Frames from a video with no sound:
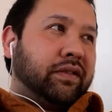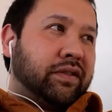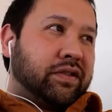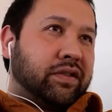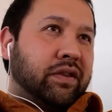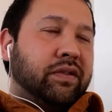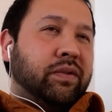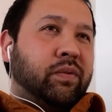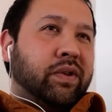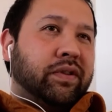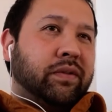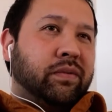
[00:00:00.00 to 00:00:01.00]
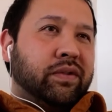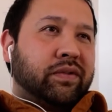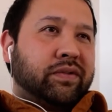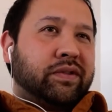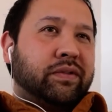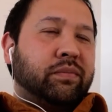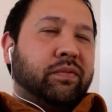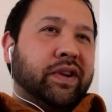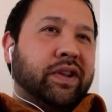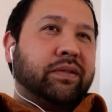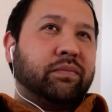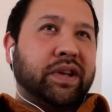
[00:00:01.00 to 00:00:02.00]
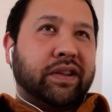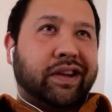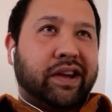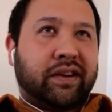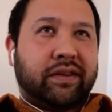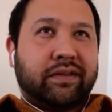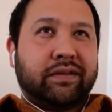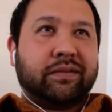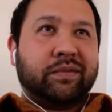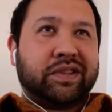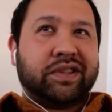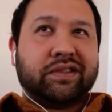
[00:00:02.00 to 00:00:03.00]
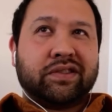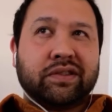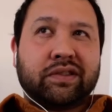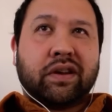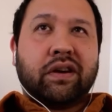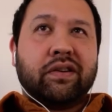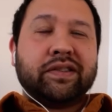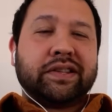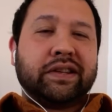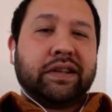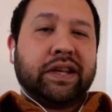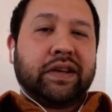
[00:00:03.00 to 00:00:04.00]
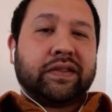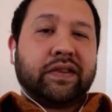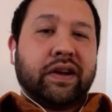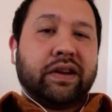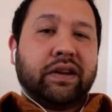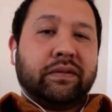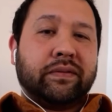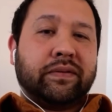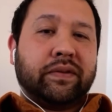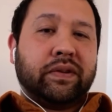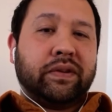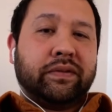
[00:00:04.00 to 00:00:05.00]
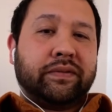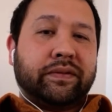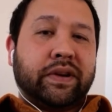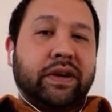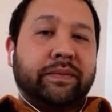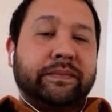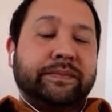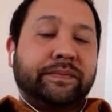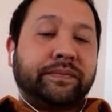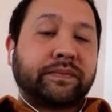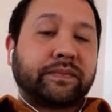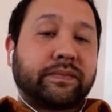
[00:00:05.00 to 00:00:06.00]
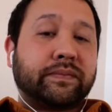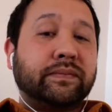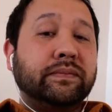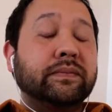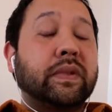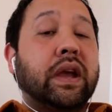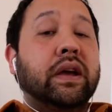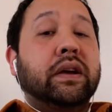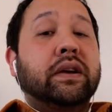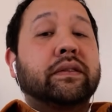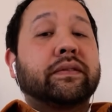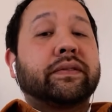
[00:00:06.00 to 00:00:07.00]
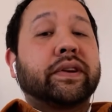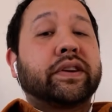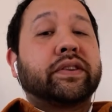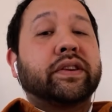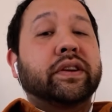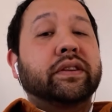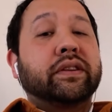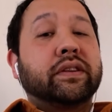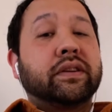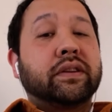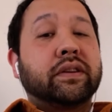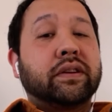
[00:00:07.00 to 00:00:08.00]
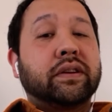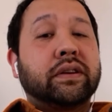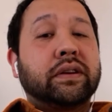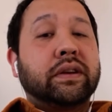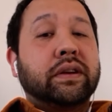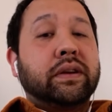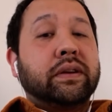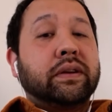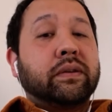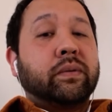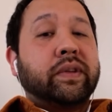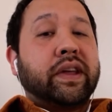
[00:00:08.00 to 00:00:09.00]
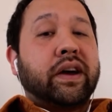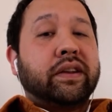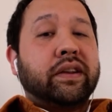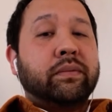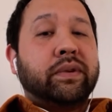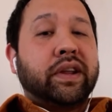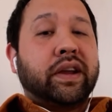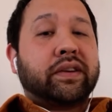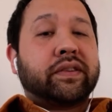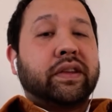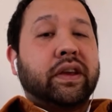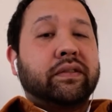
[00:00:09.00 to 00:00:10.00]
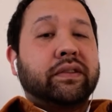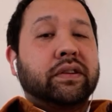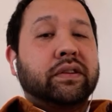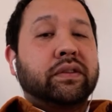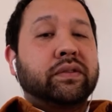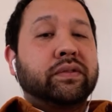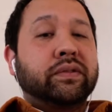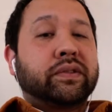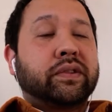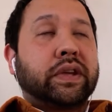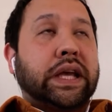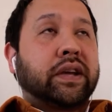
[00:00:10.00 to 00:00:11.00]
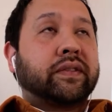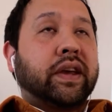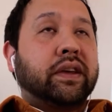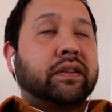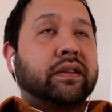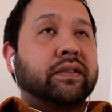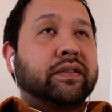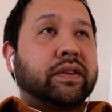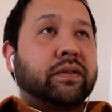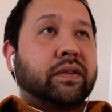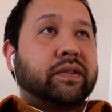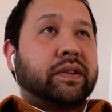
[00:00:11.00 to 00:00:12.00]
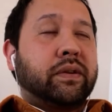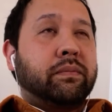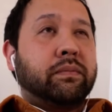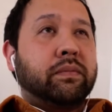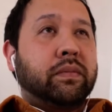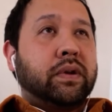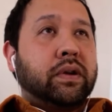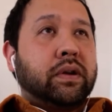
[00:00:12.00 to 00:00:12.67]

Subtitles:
to show you what the world should really be like, which is just constantly exciting and full of friction without anybody actually having to lose. Like, take the zero-sum